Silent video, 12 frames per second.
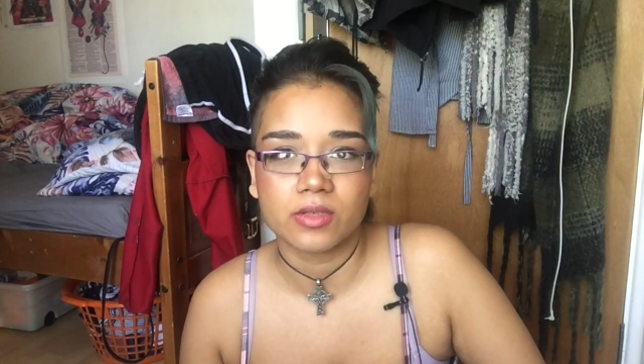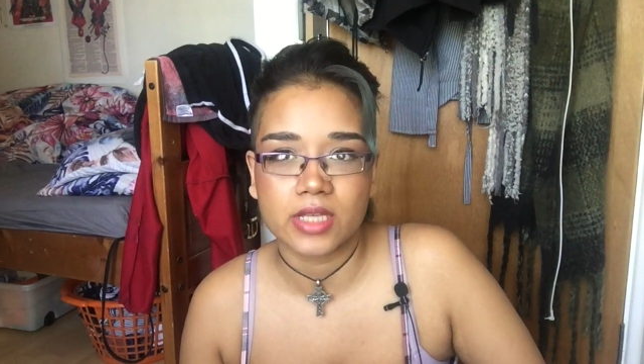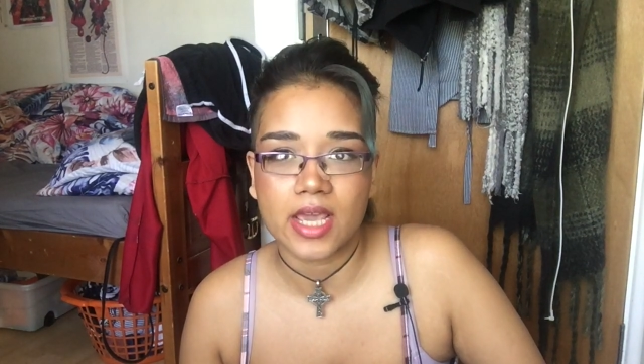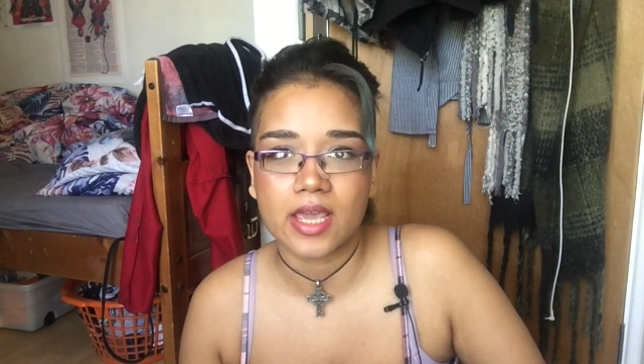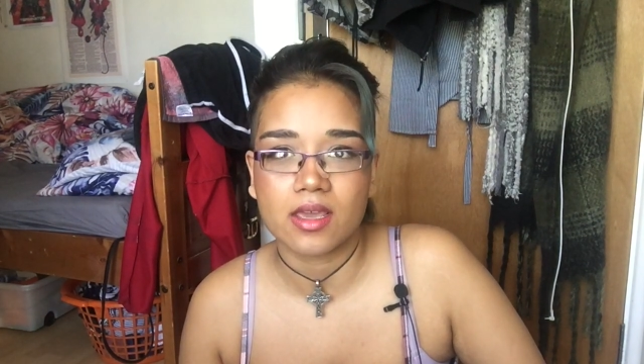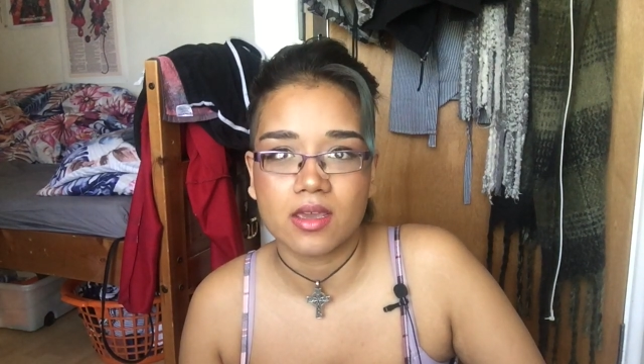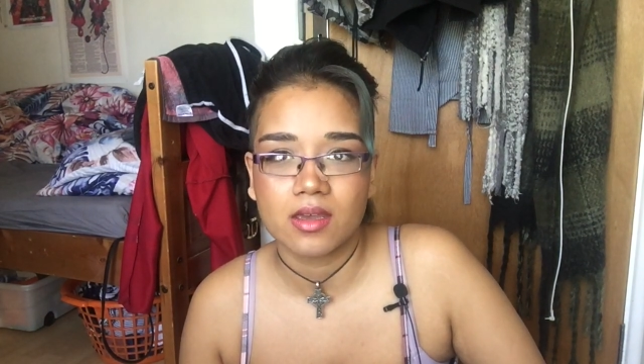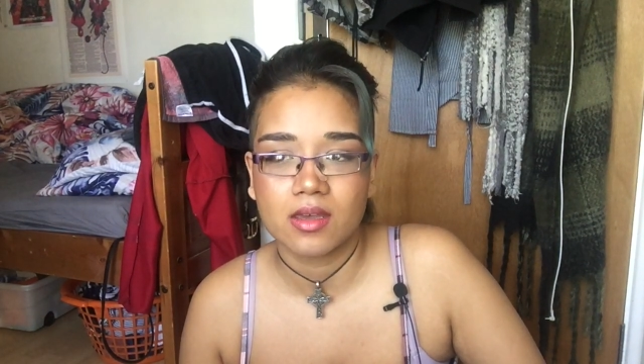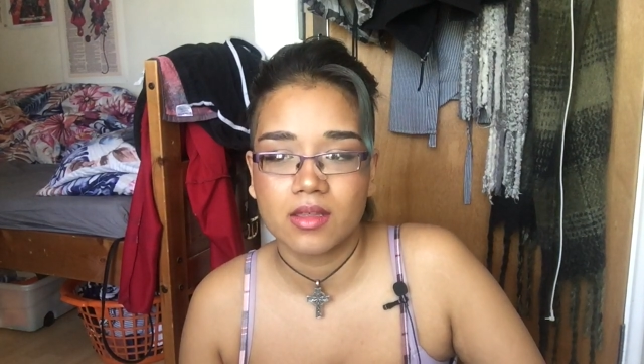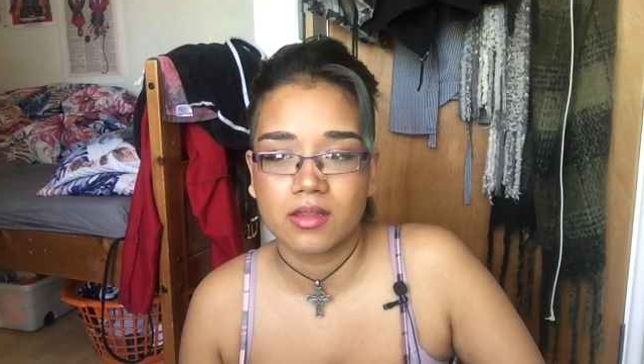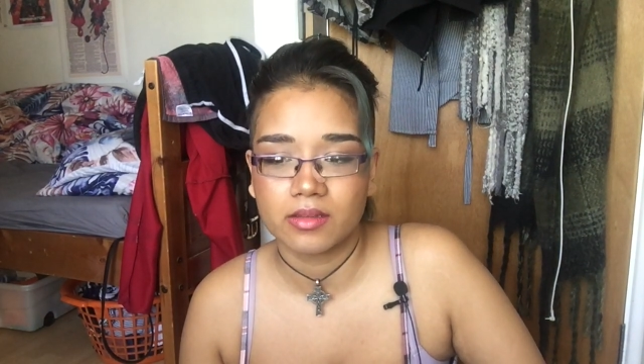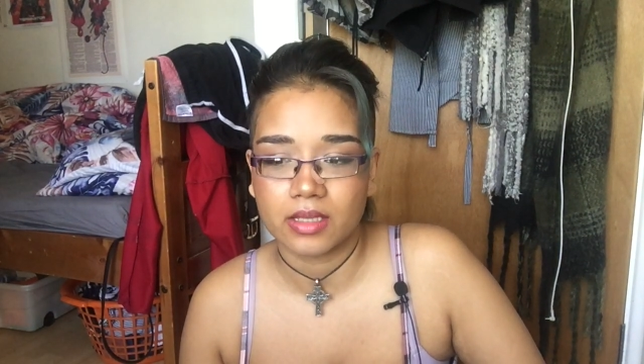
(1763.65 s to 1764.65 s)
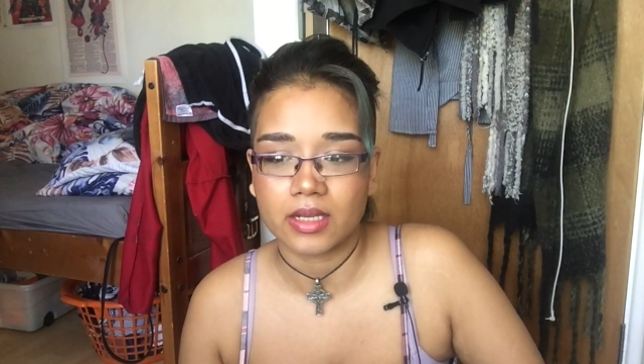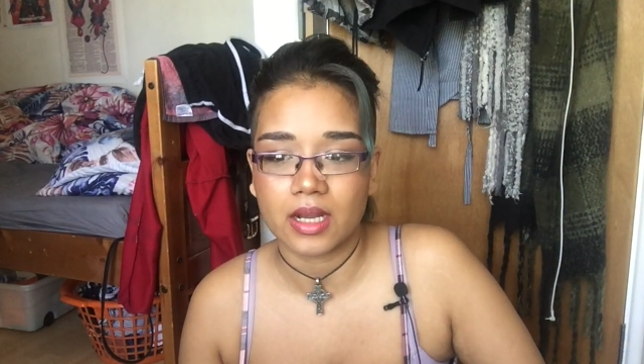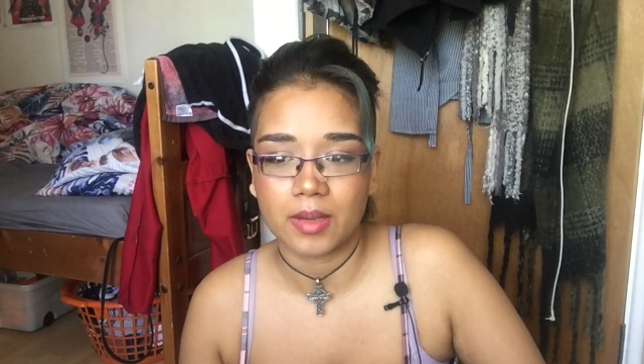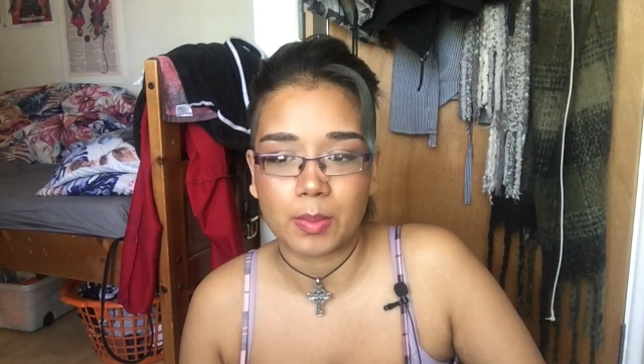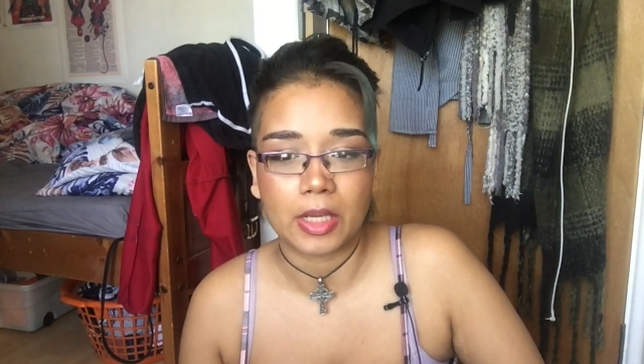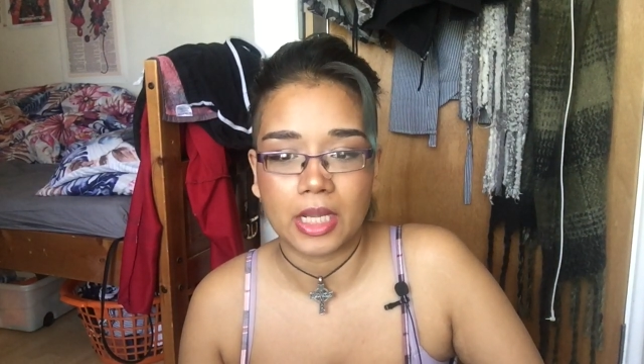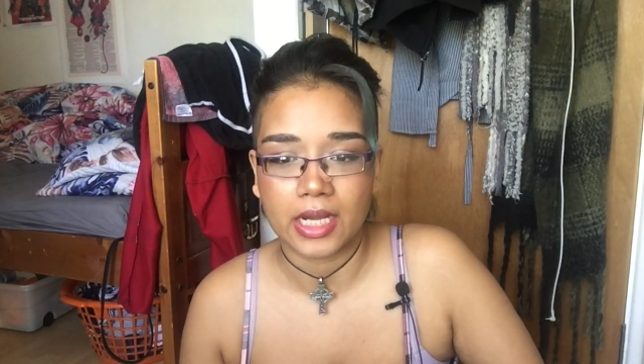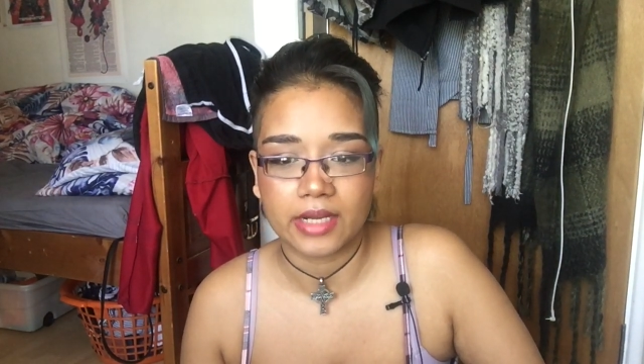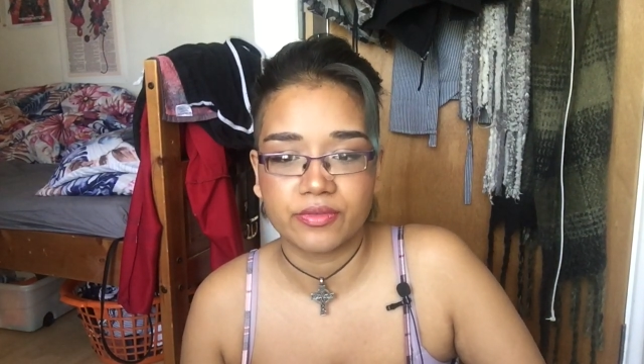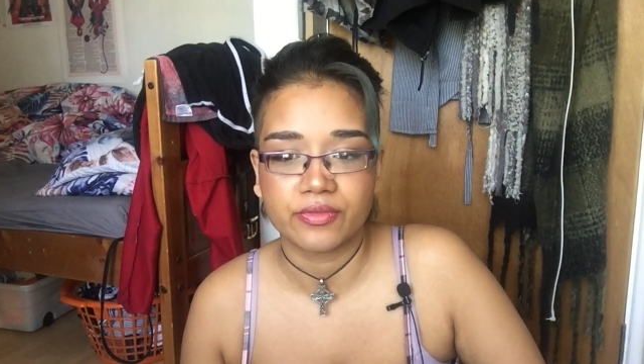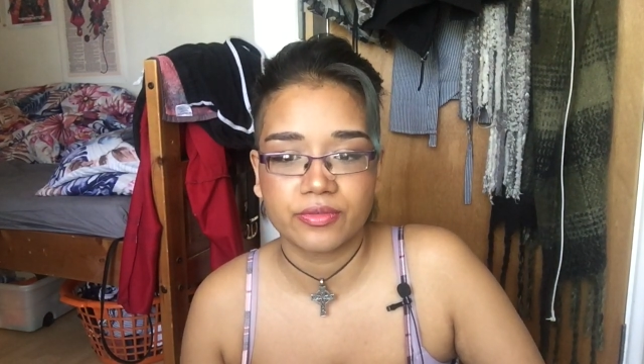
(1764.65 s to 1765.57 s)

day that I'm alive.